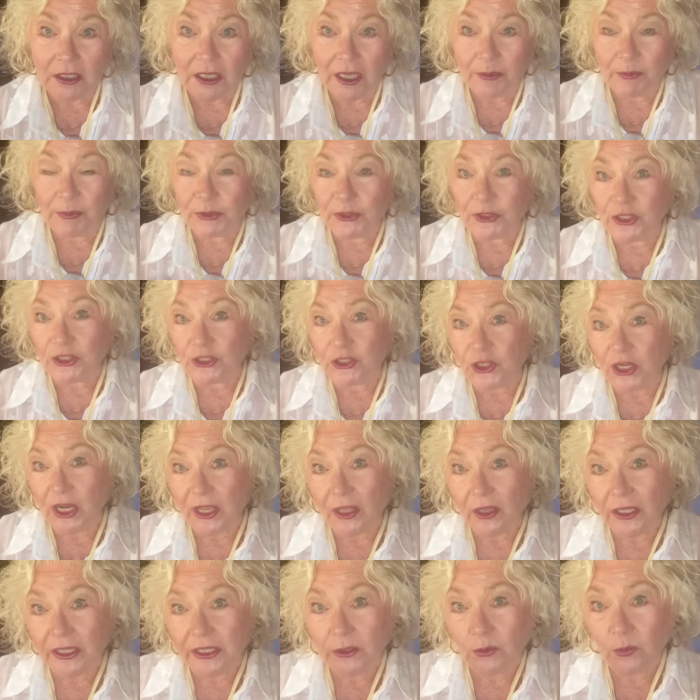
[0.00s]
I put the
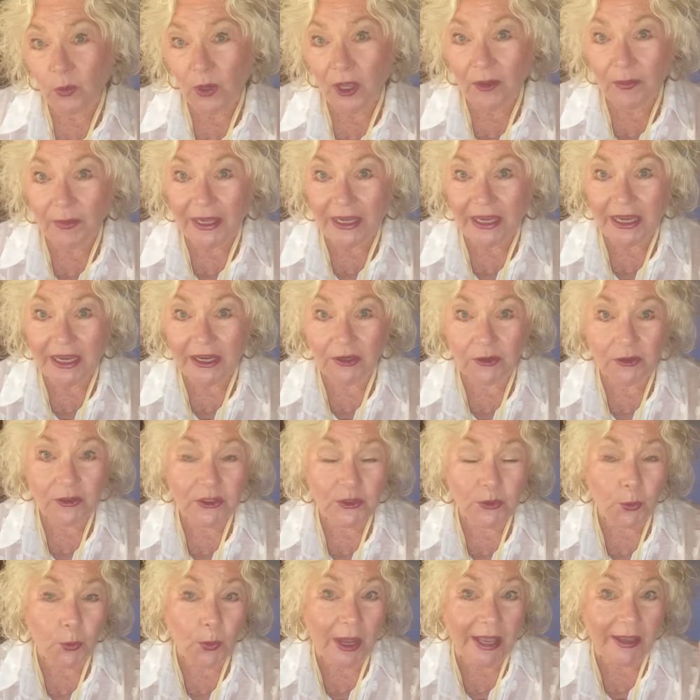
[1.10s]
gel in while my hair
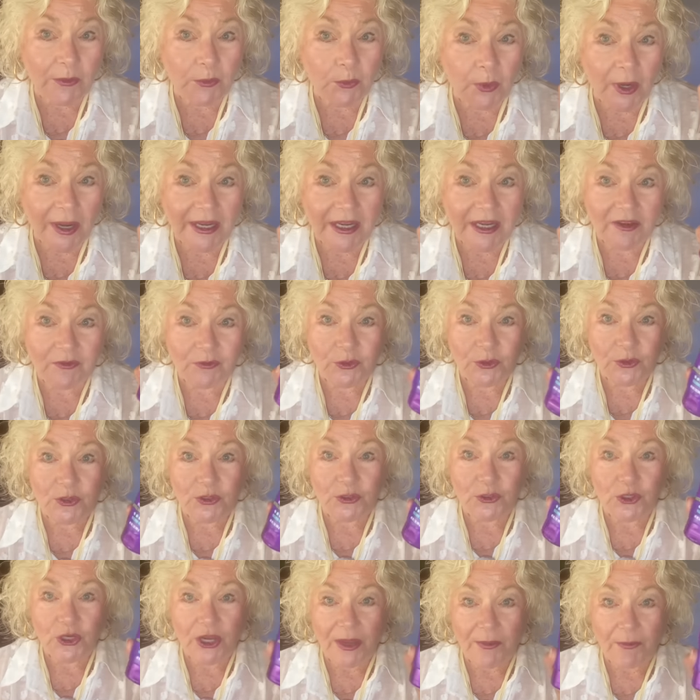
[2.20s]
is wet, right after the
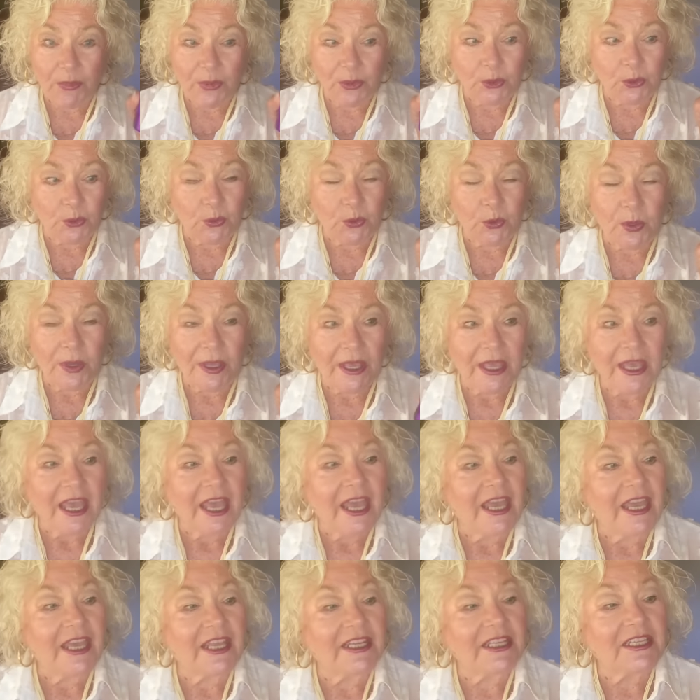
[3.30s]
shampoo,
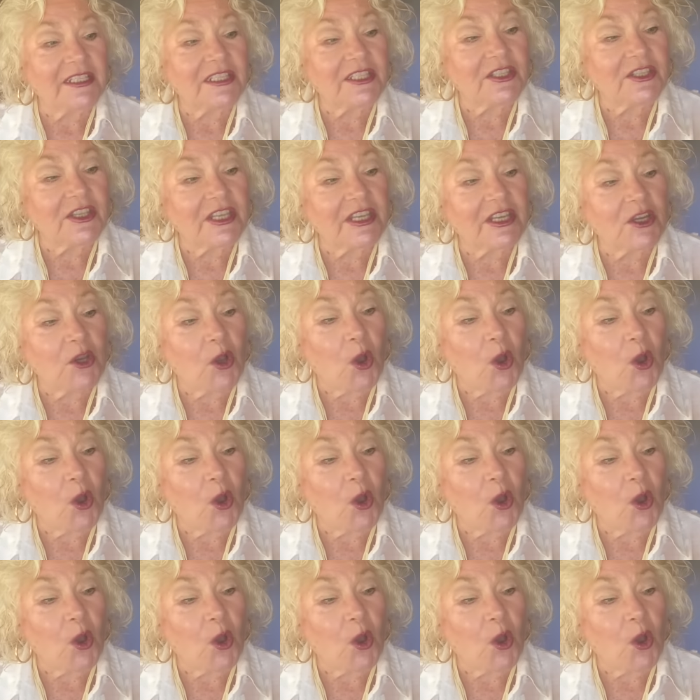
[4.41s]
and it's the